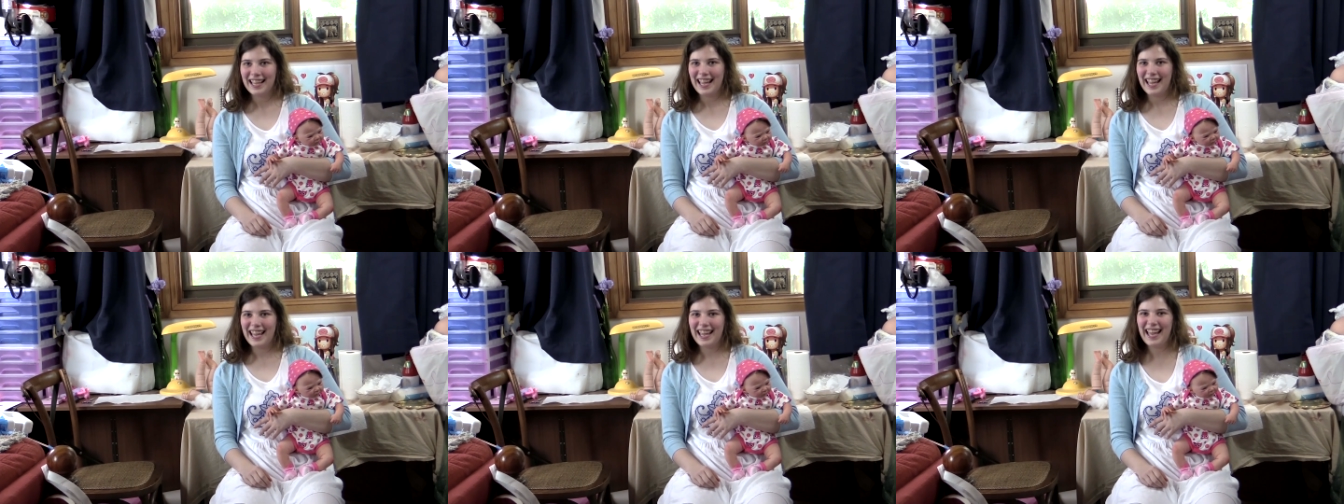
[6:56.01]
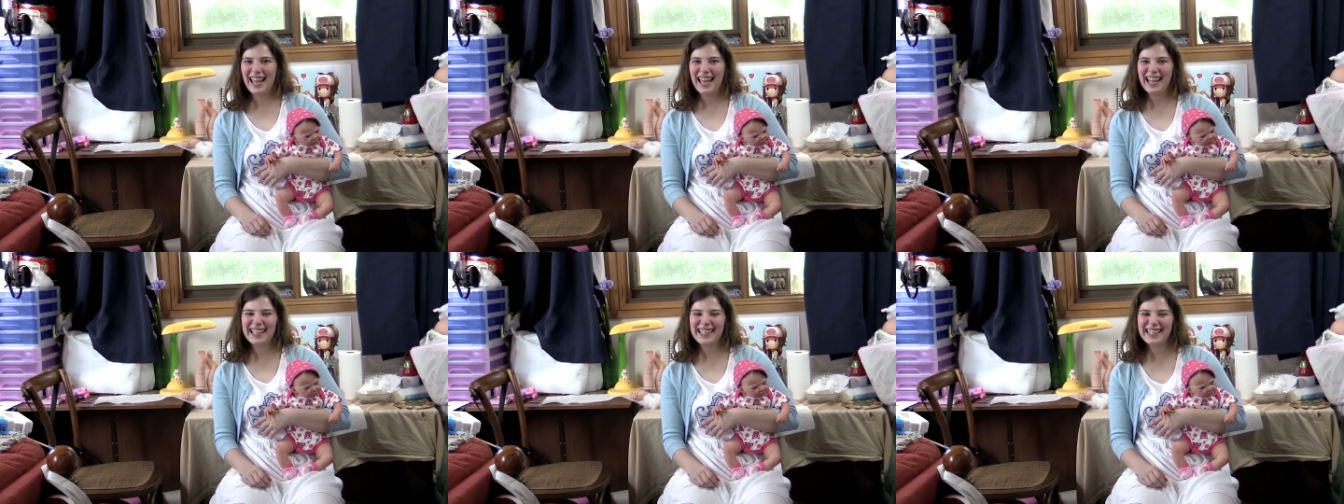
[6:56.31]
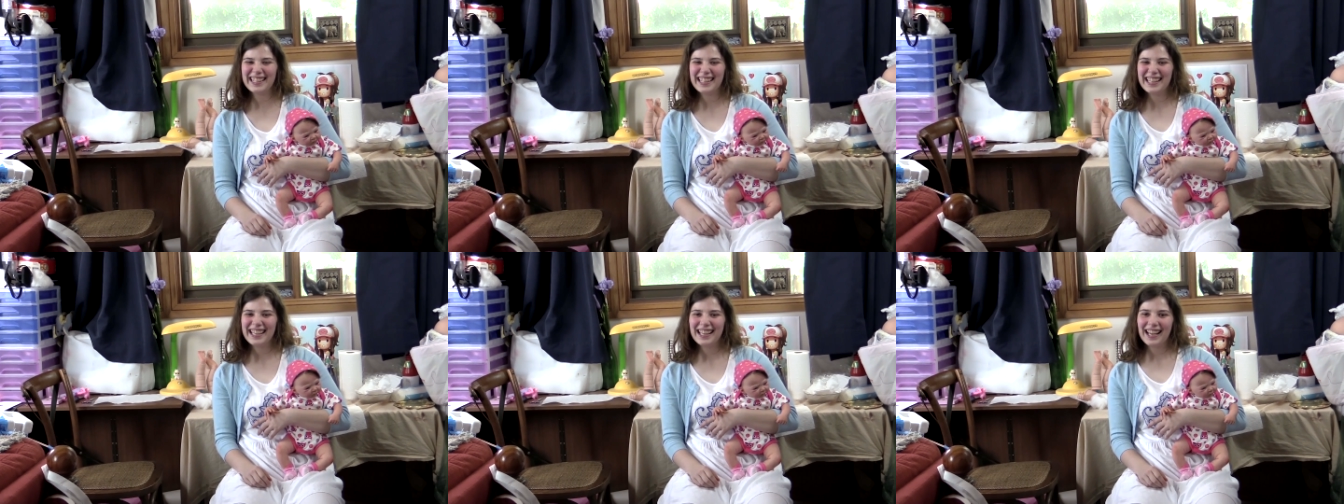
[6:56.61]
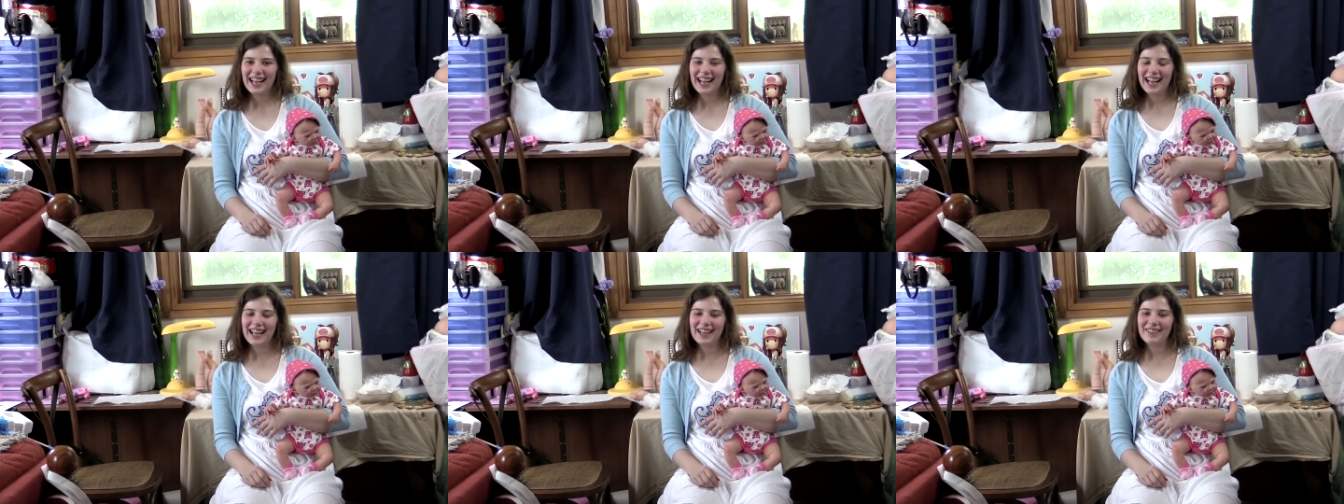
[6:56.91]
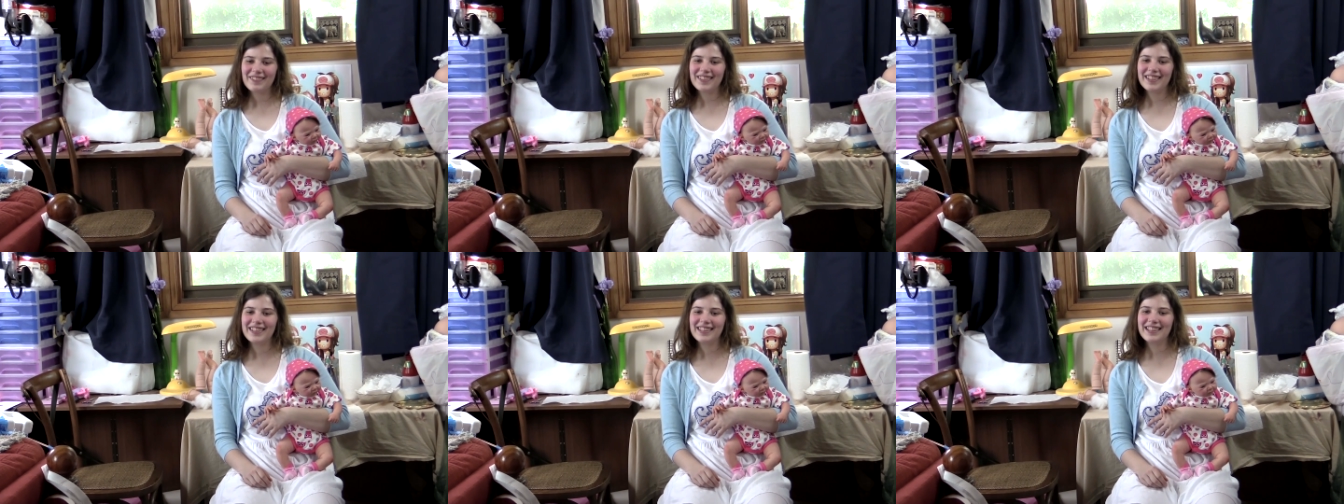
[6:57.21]
And
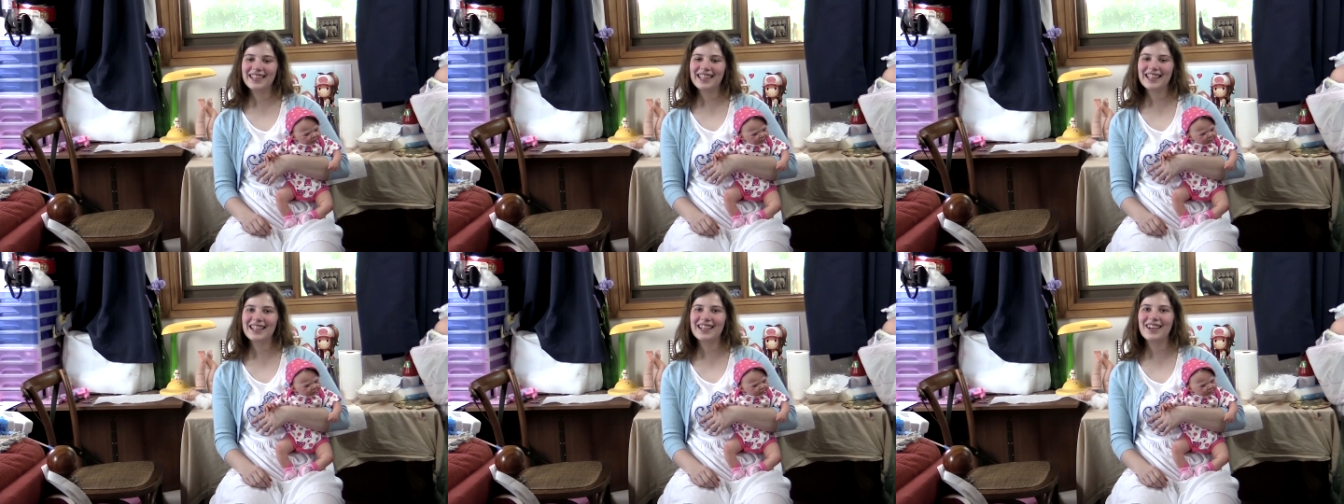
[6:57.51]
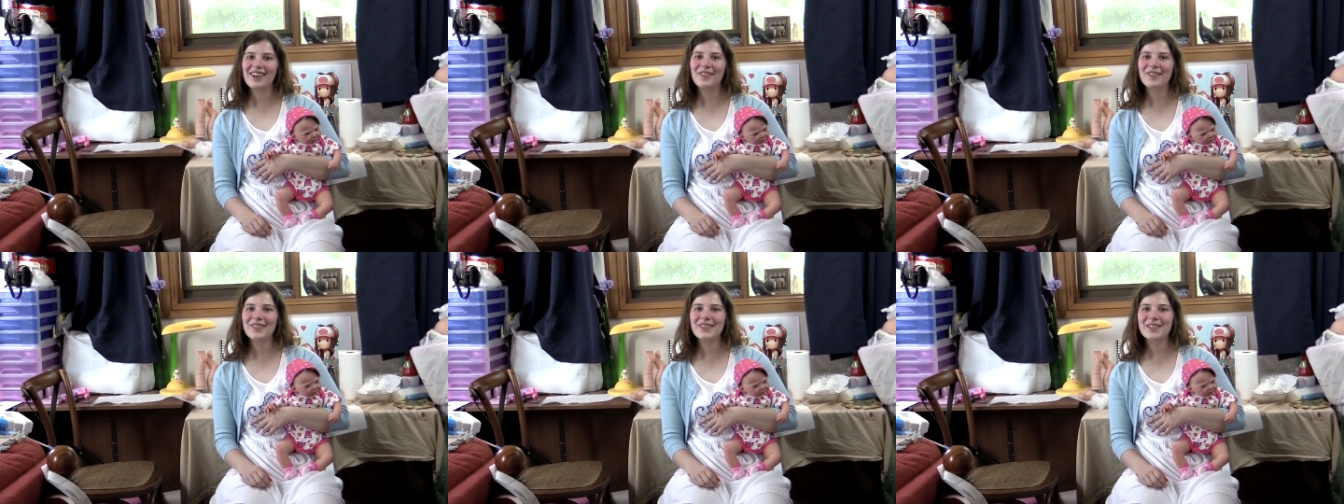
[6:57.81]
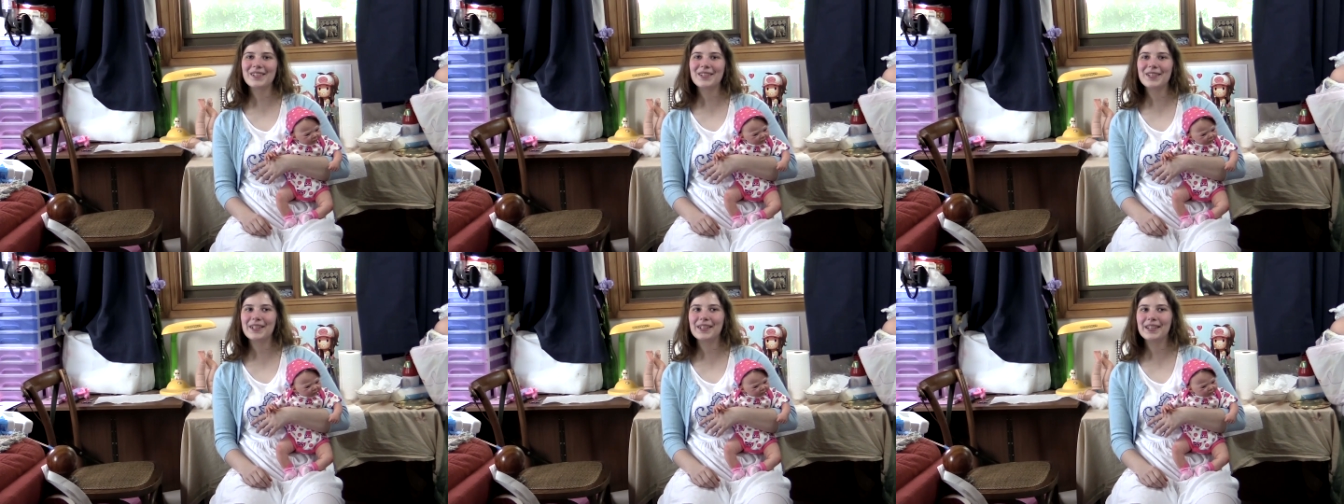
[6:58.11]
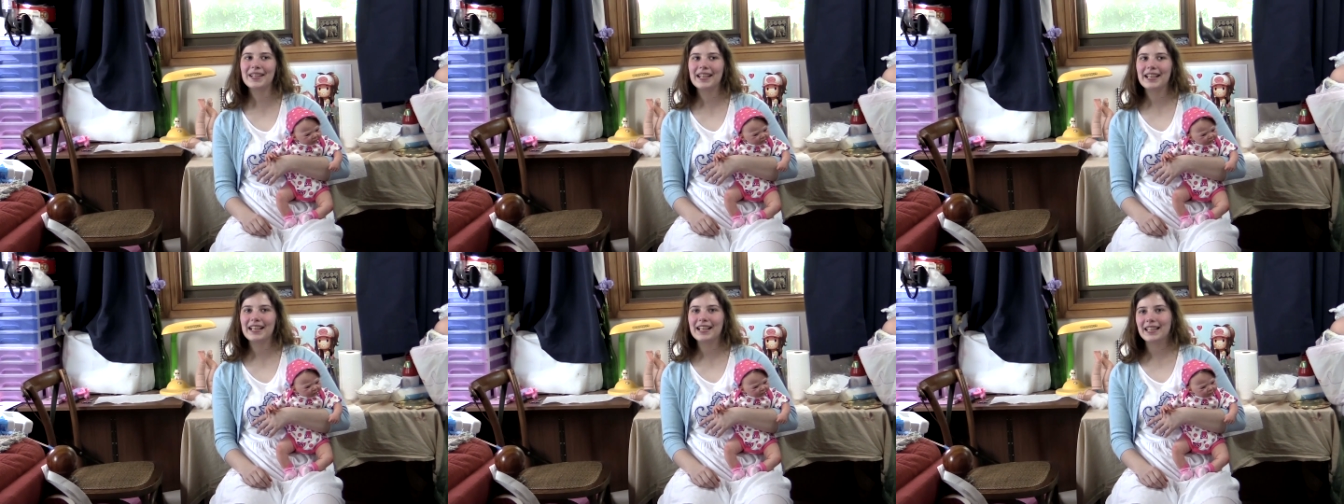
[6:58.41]
um, the cop saw